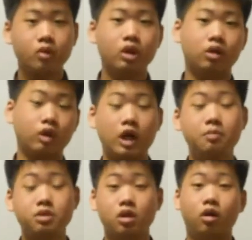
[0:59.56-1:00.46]
Now,
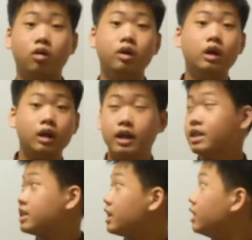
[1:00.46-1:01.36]
Graham's law,
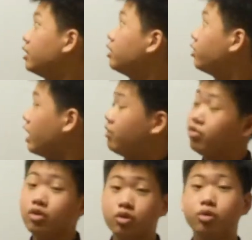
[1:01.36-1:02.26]
let's say you have
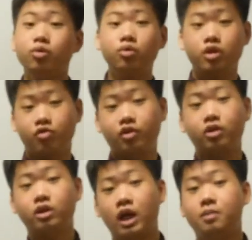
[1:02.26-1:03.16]
two
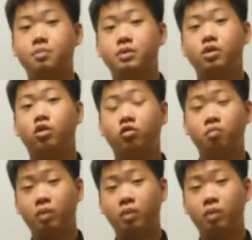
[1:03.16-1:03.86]
different types of